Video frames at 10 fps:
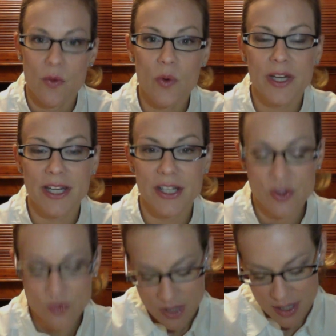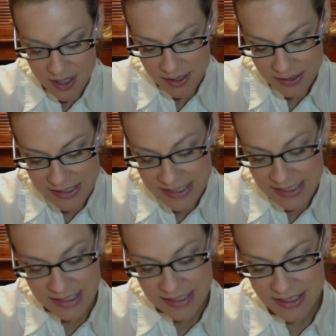Or can you
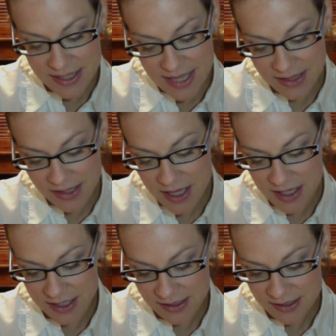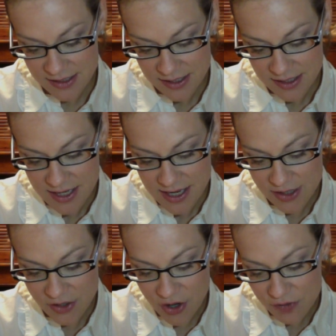lead into that line
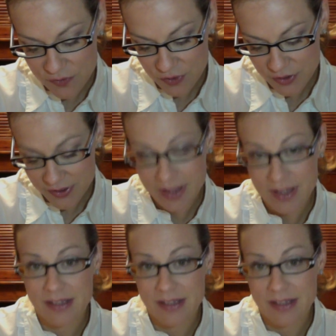and offer